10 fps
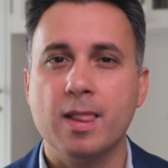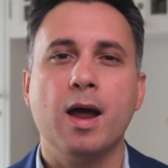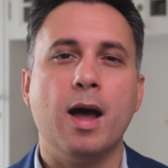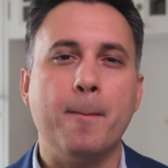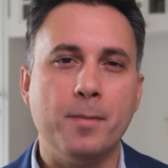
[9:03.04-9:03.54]

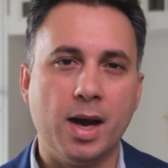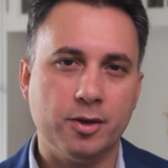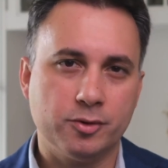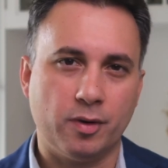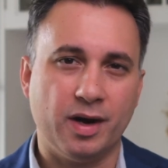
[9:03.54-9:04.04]
are
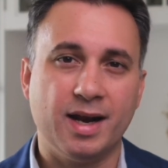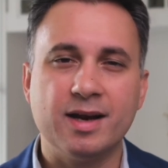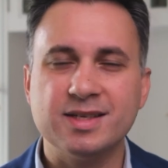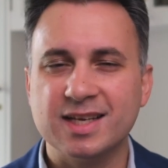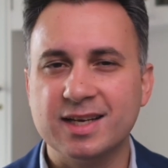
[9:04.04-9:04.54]
mandatory and add a
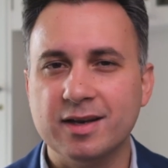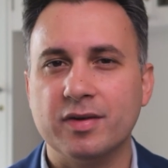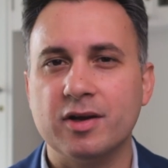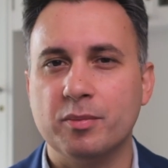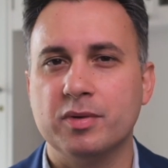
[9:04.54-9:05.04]

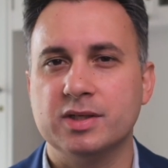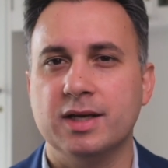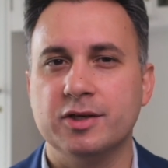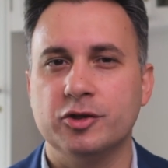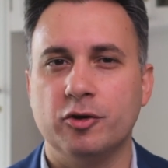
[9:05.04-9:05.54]
significant
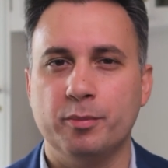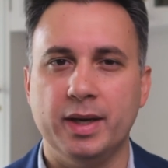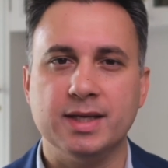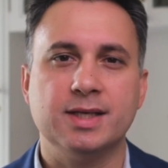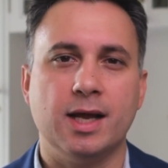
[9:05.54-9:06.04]
percentage to your
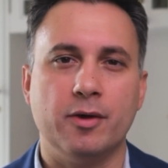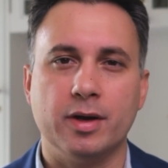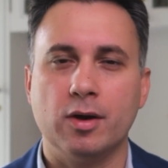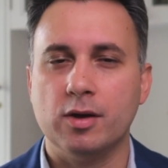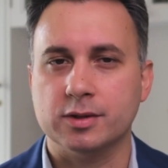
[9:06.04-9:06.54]
base salary
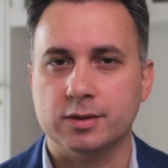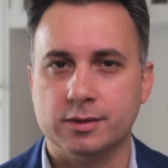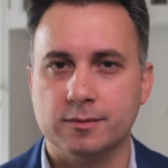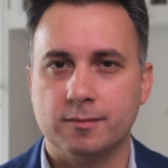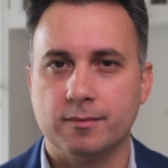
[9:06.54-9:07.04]
costs.
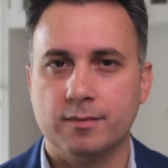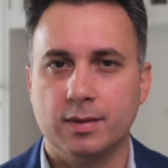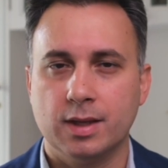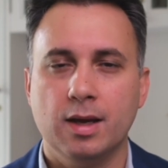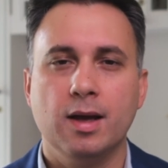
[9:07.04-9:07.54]

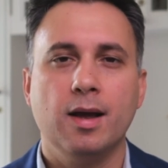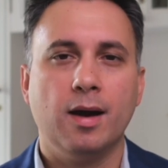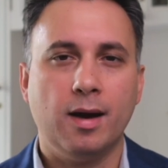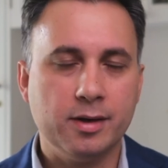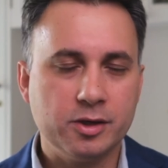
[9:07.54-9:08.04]

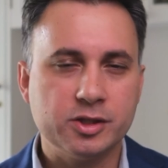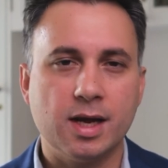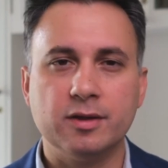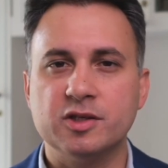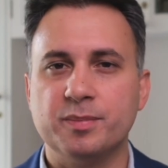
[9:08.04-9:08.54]

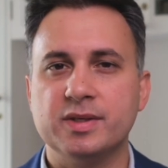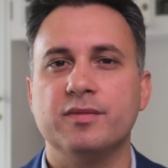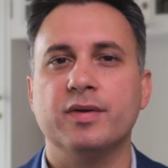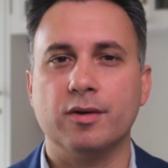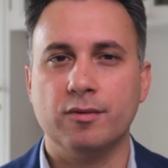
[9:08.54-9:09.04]
Understand the
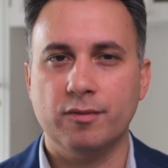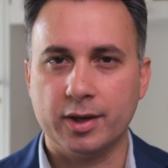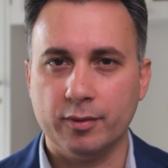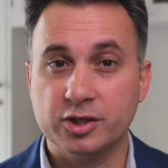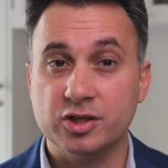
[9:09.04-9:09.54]
specific
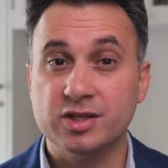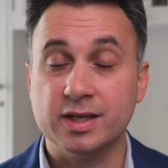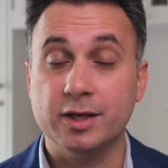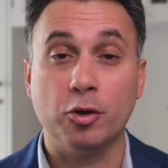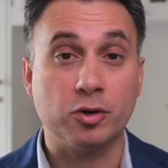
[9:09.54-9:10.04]
regulations
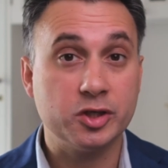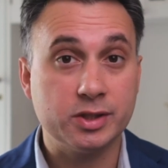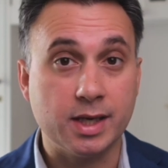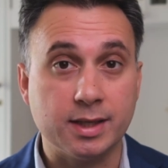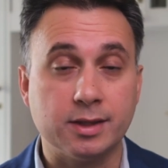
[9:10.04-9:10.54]
in your
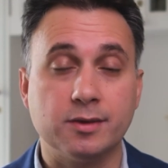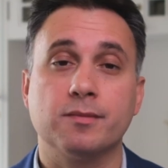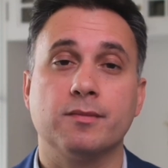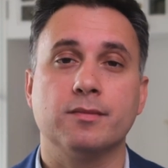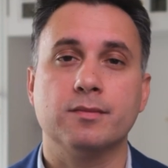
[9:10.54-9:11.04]
state.
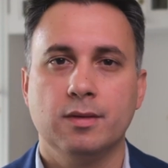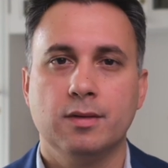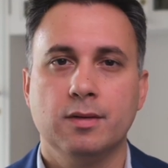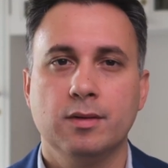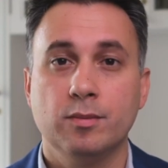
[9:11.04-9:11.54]

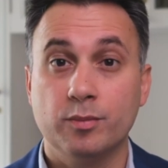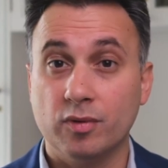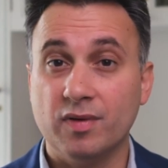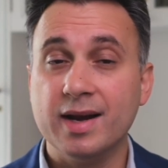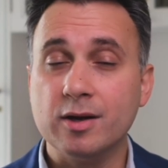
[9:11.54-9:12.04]

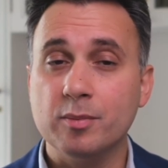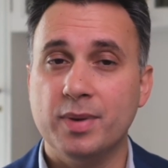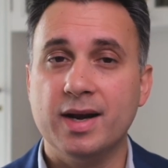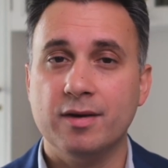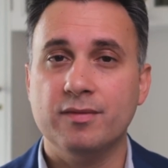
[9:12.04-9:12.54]
Providing
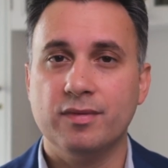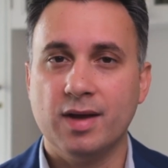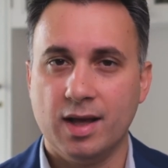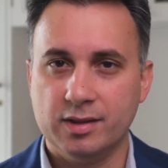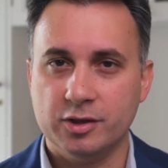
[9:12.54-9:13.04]
competitive
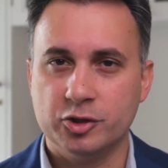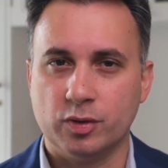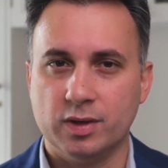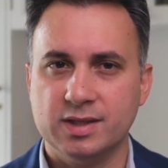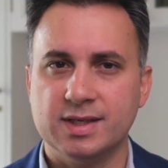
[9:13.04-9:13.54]
health
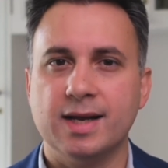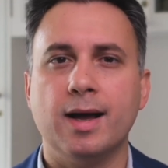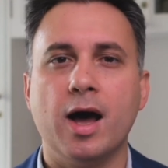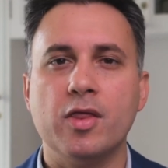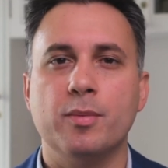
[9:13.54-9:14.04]
insurance and
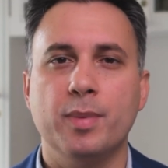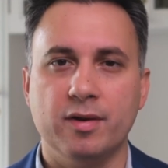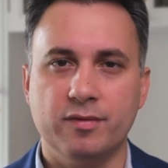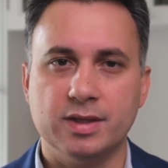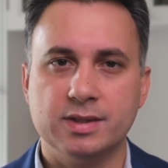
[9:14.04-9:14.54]
other
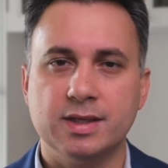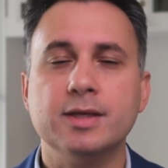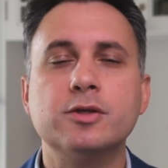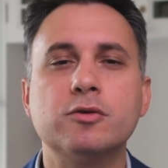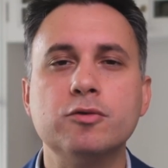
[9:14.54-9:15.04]
benefits is
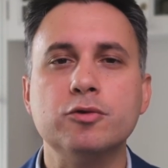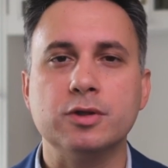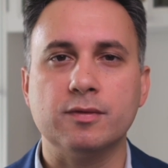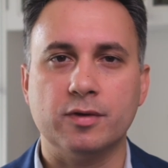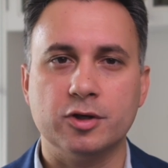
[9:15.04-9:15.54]
crucial
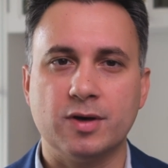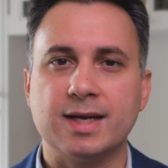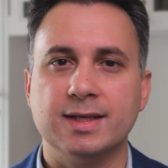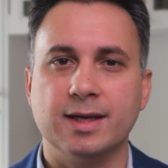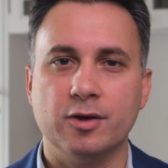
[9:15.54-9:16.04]
for
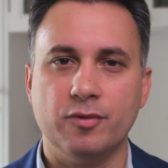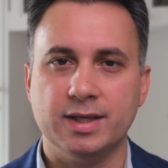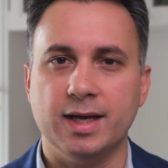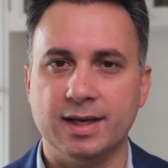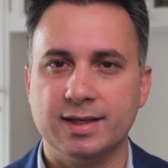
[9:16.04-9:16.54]
attracting and
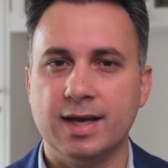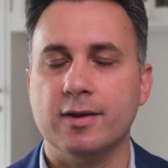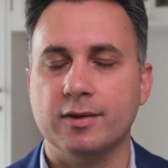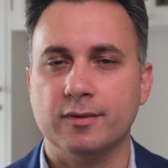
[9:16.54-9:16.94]
retaining talent.